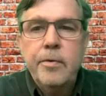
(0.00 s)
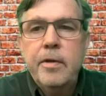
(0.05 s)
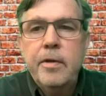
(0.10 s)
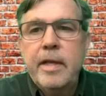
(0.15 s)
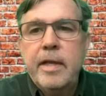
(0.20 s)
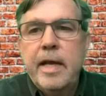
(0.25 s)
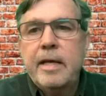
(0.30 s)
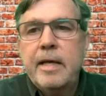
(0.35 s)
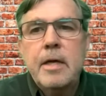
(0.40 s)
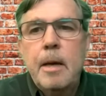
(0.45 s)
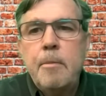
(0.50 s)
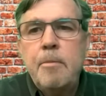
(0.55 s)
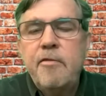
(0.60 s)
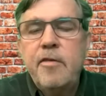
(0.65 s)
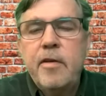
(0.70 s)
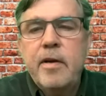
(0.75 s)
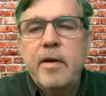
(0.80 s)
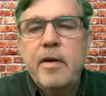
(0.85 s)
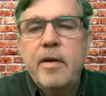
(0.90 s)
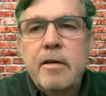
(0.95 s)
By doing that
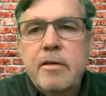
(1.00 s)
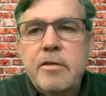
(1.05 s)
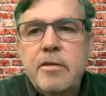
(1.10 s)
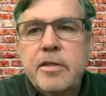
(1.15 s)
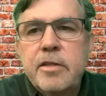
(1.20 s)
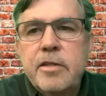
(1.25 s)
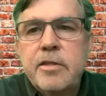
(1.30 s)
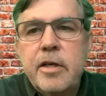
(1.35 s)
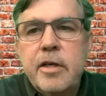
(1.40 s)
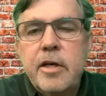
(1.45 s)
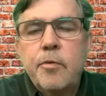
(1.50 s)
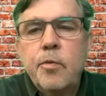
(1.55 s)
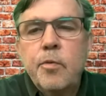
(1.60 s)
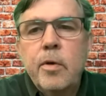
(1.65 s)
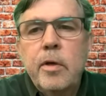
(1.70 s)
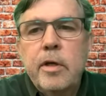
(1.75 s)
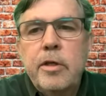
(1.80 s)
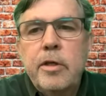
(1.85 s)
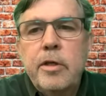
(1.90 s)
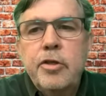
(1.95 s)
type of analysis,
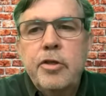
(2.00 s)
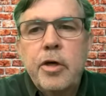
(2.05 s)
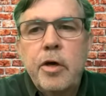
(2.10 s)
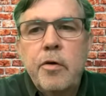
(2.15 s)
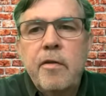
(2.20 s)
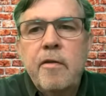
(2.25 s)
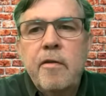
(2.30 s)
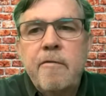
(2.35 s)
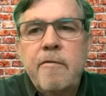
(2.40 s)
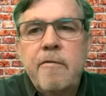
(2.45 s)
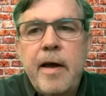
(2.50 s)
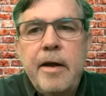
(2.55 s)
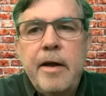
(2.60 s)
it can really show